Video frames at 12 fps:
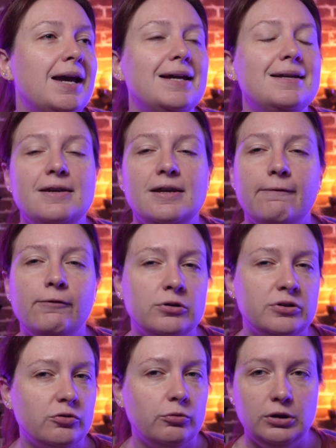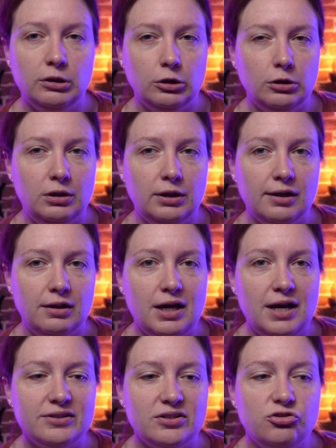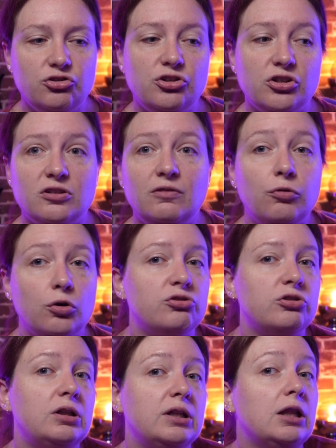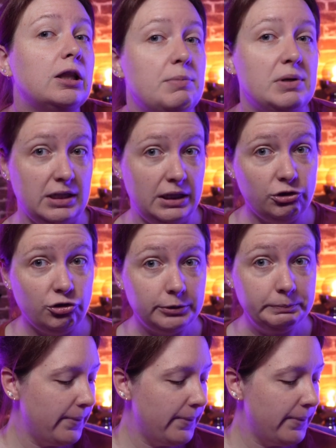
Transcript: It never is going to look like glass. It's just unfortunately a limitation.